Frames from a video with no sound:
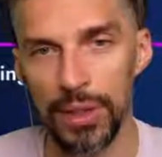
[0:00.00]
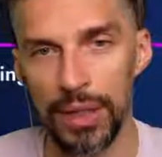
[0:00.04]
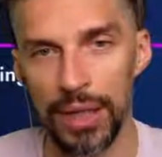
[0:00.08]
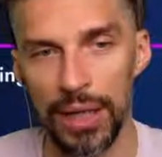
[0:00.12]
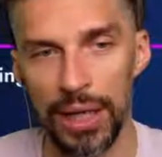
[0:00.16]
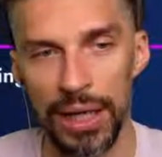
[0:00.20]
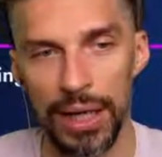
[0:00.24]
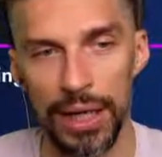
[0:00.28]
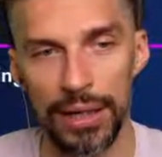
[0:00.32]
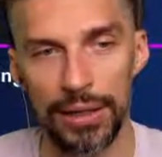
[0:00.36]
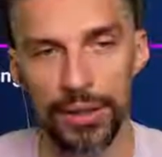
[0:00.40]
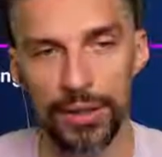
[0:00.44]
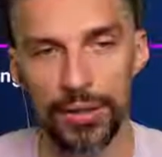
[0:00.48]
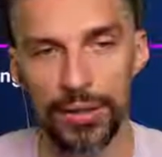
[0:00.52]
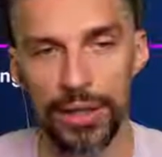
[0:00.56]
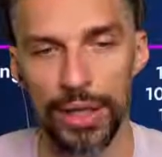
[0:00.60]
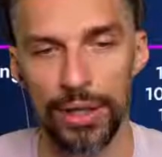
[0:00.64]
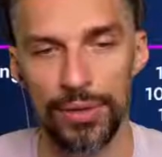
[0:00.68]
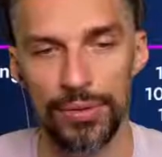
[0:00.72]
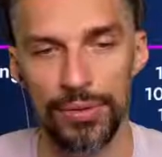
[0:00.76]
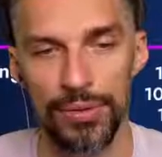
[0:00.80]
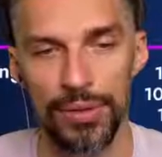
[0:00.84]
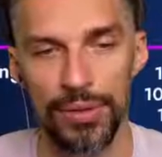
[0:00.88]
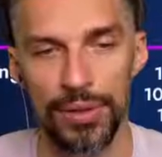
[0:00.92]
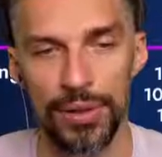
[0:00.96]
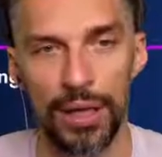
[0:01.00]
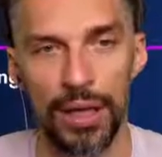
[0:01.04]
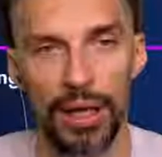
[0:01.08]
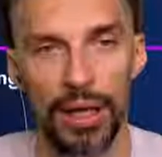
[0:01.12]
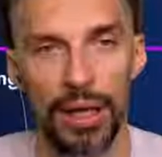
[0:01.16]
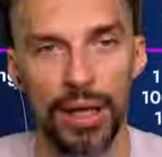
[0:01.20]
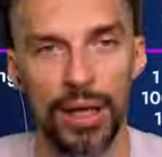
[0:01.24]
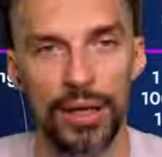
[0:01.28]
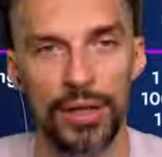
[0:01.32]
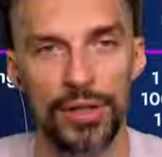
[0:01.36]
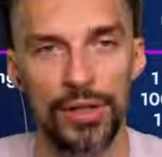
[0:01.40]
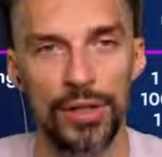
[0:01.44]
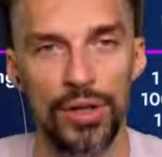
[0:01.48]
undergrounds.
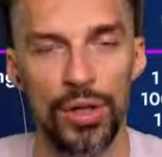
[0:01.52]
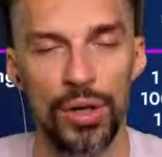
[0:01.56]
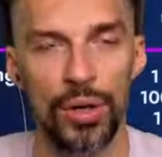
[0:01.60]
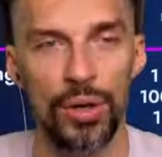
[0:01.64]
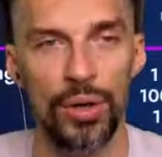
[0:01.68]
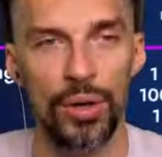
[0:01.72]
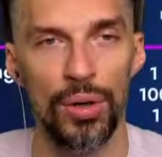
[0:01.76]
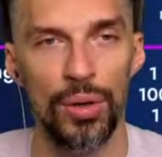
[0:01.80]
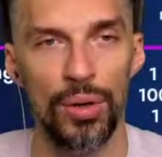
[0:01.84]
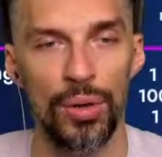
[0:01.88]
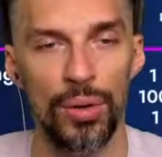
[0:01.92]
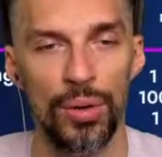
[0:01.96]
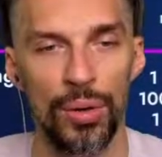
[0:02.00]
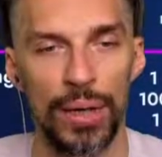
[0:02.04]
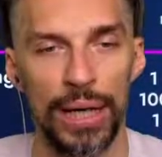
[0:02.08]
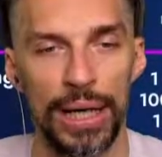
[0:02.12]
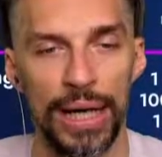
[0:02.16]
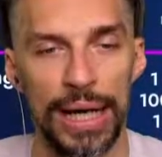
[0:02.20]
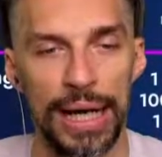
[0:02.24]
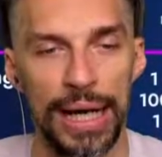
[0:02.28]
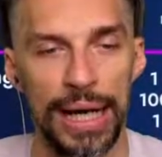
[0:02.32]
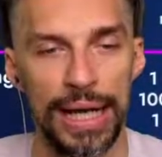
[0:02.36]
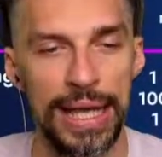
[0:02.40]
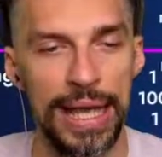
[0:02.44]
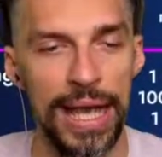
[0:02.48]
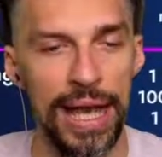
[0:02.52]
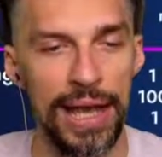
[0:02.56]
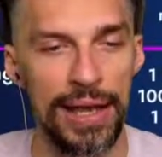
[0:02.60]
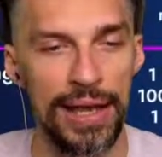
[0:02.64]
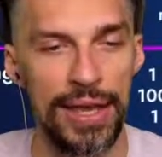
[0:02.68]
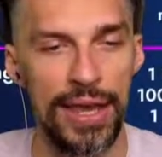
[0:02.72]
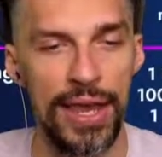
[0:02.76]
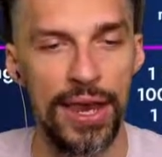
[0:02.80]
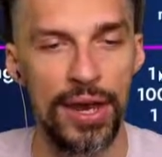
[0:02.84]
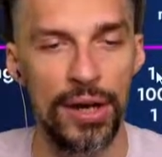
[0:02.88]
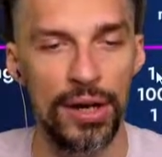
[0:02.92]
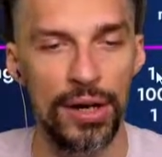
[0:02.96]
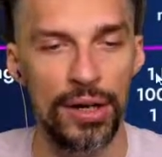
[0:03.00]
So yeah,
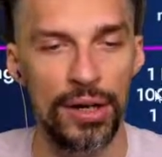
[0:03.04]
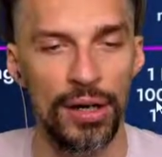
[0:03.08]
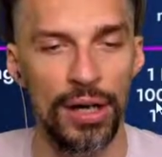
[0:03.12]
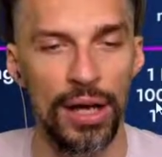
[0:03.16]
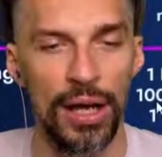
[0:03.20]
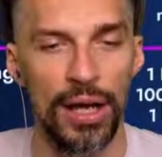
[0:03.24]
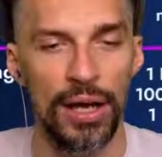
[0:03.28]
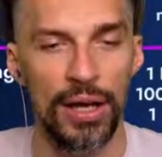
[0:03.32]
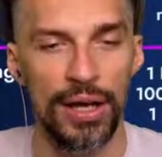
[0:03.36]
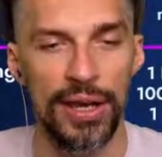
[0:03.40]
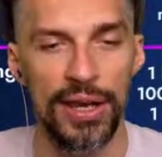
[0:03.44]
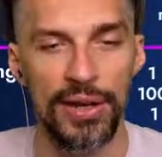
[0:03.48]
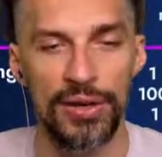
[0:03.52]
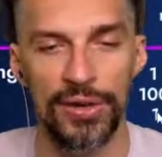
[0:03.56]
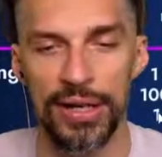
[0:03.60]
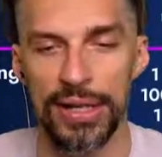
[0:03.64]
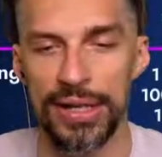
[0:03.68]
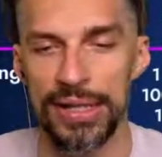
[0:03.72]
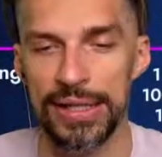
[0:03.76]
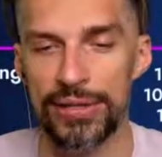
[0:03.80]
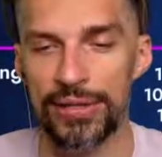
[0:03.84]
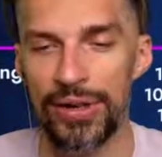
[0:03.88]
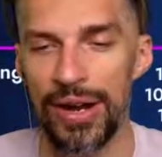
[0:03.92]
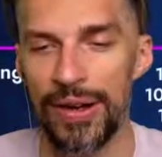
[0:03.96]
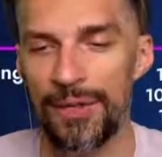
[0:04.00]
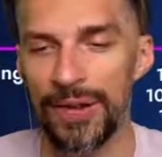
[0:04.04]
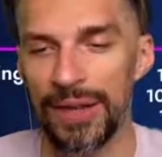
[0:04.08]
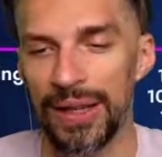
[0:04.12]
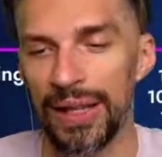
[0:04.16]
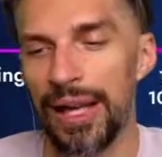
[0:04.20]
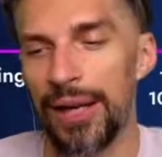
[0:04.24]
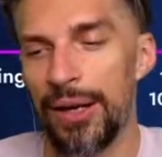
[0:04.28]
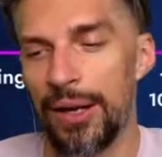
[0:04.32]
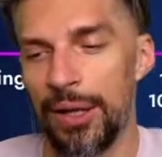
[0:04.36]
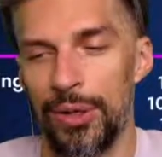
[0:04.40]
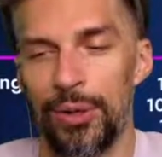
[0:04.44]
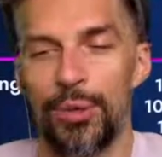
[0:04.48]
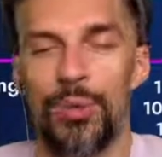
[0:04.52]
here it is, Refid.
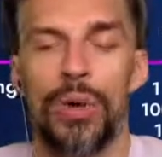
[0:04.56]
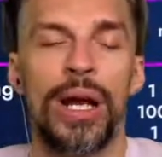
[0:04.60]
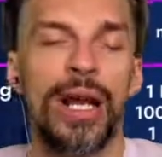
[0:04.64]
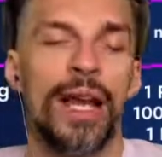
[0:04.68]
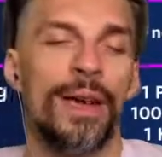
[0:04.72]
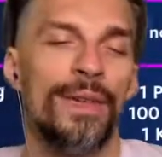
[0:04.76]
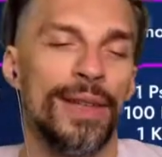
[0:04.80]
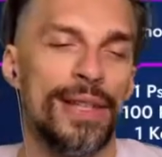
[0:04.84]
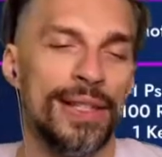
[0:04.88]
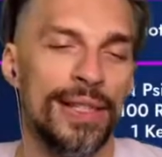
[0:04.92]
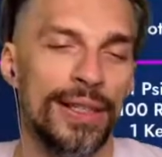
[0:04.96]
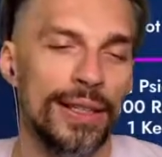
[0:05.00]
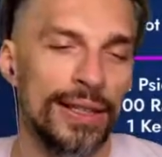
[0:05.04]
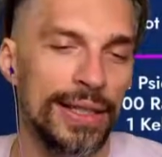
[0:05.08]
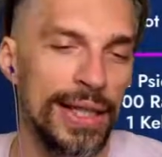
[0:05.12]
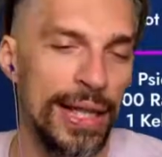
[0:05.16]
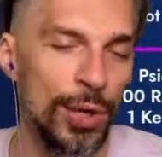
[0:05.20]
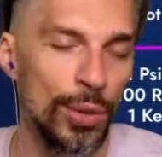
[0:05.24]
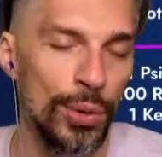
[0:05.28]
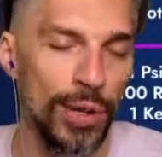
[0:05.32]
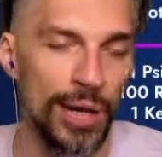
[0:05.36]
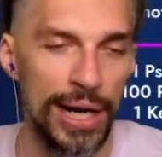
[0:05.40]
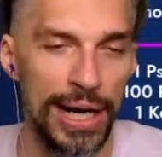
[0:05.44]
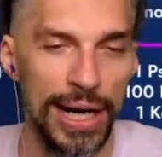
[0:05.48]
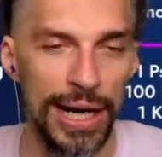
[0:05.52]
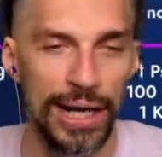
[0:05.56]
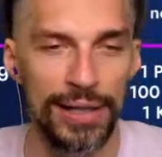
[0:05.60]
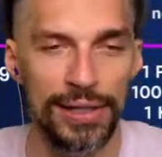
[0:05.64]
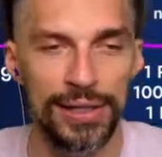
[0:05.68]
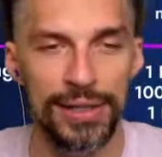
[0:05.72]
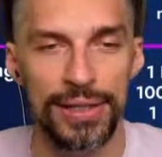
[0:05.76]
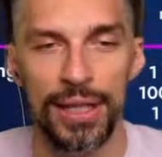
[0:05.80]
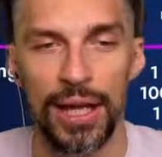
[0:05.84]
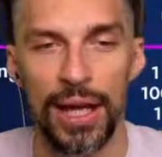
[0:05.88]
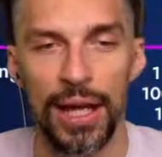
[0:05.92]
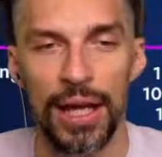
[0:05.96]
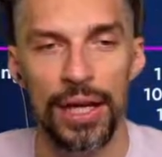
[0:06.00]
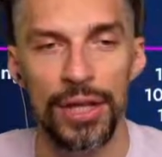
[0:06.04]
We haven't seen it anywhere
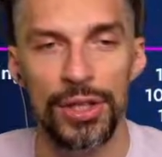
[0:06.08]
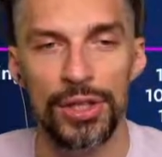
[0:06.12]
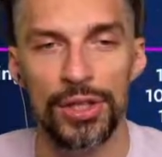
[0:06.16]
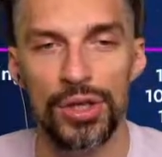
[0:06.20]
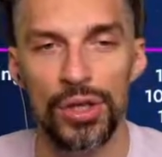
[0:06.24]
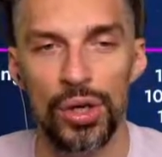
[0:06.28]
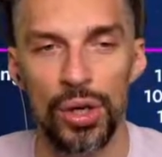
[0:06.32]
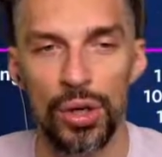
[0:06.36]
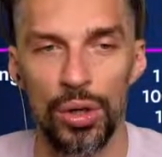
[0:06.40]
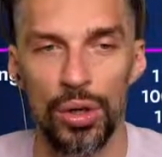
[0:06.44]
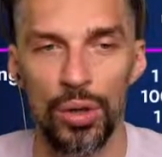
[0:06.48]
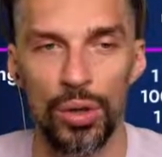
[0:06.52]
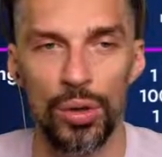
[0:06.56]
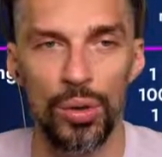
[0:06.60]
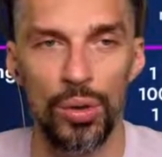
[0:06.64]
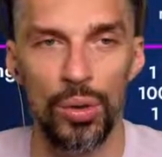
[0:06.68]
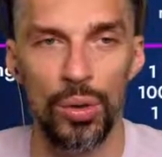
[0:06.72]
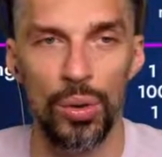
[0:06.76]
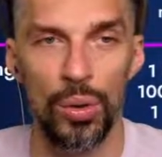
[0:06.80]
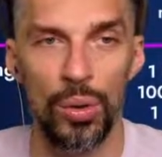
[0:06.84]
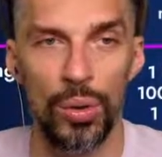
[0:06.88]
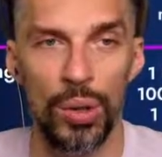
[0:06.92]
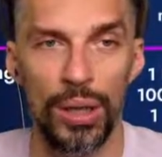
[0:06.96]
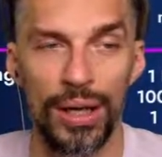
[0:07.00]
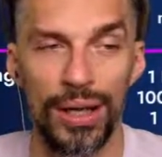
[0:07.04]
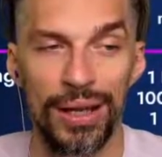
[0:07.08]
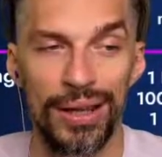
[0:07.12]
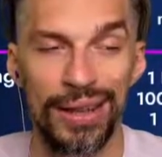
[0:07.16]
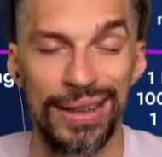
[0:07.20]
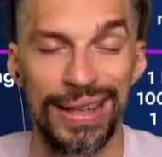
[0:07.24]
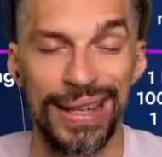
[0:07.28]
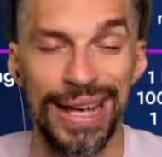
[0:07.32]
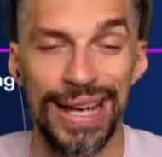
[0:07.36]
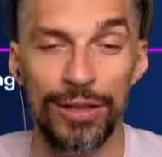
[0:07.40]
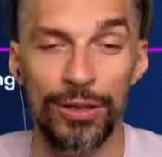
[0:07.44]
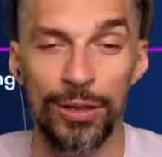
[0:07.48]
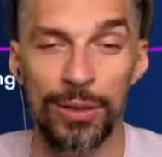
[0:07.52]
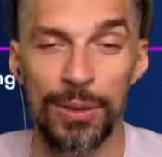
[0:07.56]
else. So
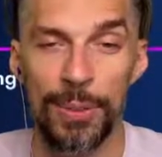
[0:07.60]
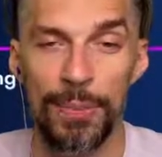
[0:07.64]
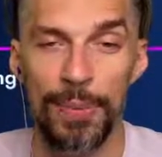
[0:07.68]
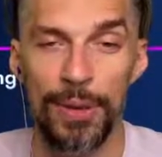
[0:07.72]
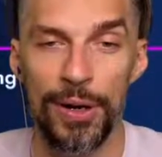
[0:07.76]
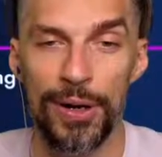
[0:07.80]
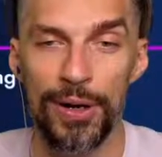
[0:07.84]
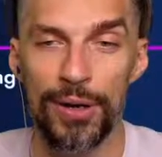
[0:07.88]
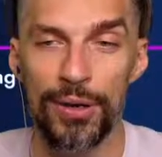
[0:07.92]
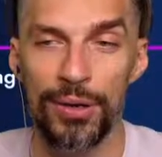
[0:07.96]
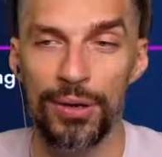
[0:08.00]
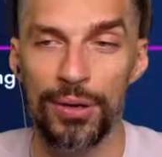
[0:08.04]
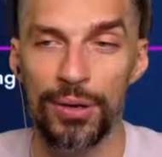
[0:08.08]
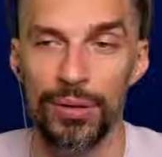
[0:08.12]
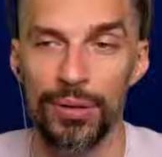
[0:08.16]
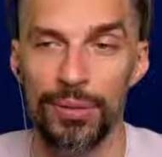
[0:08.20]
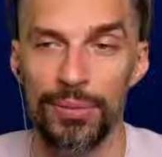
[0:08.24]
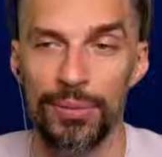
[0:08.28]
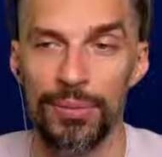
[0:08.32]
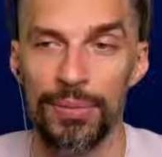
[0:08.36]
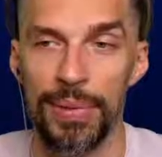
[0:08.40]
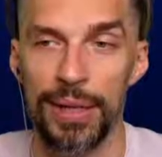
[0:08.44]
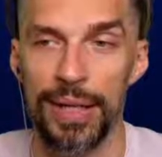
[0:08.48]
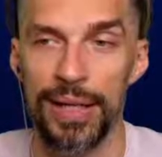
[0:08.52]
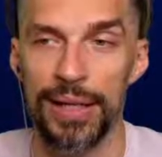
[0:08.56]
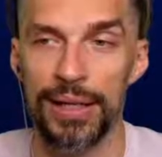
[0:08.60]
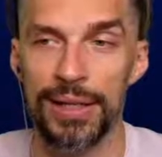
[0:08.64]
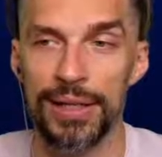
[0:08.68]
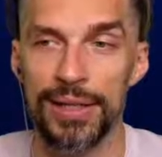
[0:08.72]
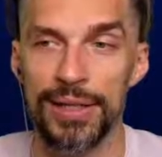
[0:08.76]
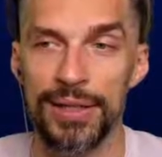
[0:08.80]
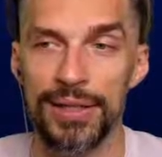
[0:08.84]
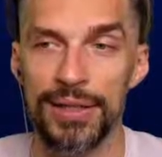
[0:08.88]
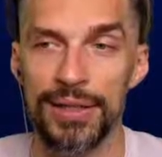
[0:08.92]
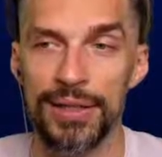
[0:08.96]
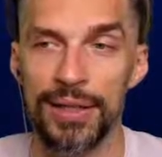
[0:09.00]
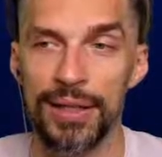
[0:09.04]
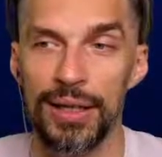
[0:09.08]
that will be pretty cool,
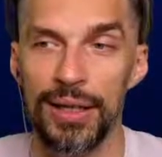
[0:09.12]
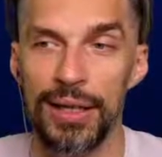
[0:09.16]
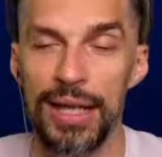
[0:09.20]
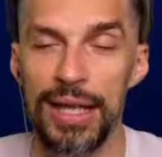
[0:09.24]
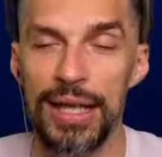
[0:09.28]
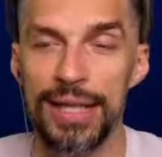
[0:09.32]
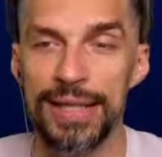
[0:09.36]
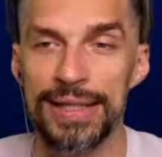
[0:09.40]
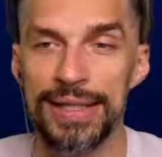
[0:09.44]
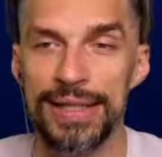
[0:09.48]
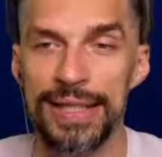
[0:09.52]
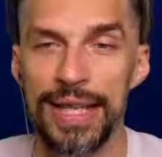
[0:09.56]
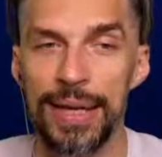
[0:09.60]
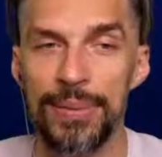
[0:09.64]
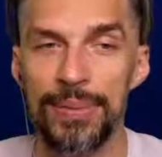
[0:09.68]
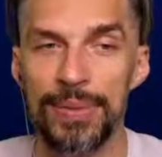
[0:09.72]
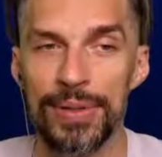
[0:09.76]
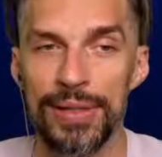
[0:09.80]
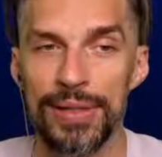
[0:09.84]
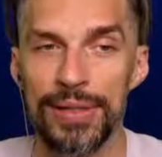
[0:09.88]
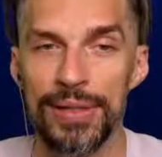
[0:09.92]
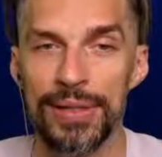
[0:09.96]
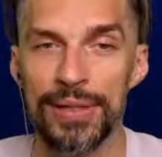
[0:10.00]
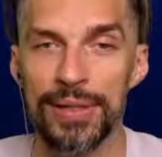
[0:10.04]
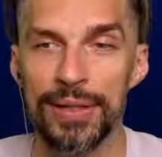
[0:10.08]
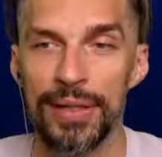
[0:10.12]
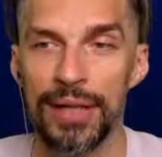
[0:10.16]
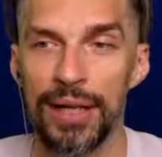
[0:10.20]
because it seems